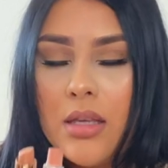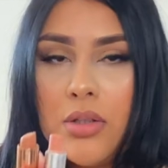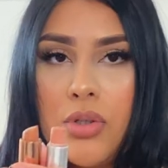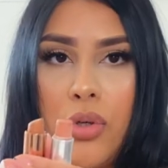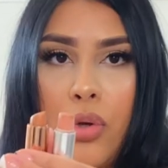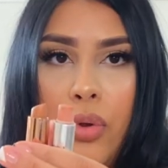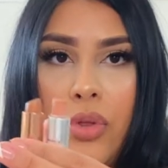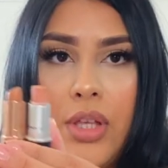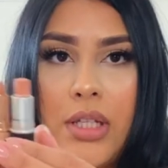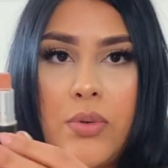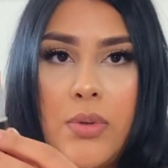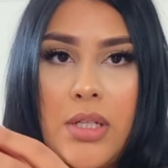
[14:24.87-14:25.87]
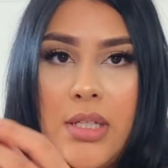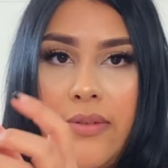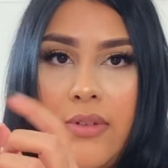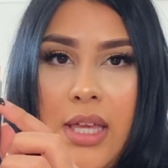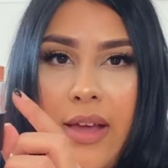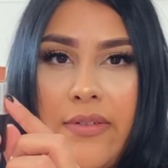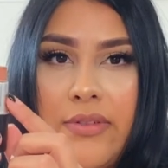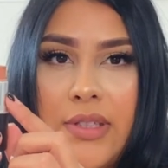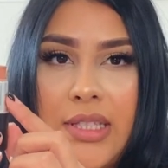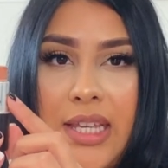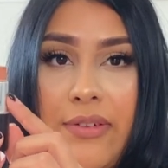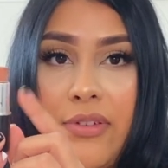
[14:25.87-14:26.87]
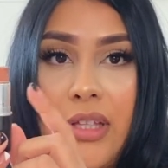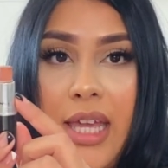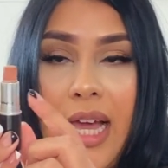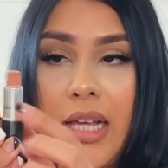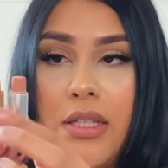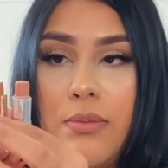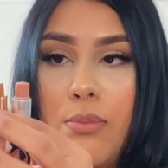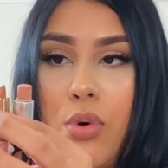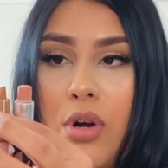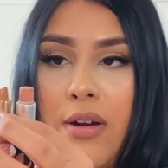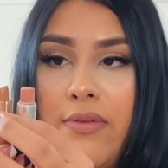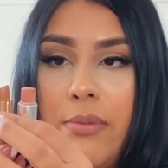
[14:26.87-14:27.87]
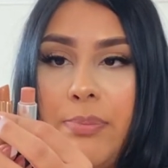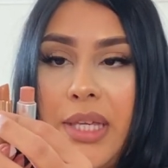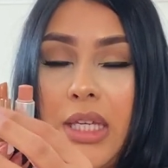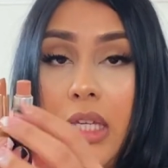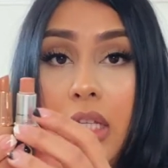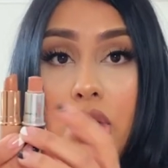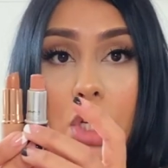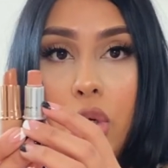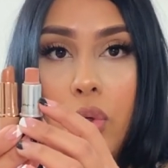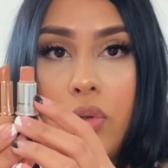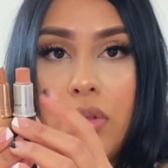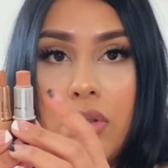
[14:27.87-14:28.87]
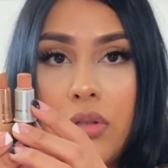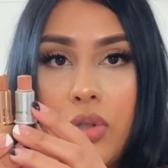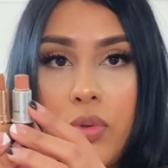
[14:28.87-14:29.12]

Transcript: So this one definitely have definitely has more of a pinky tone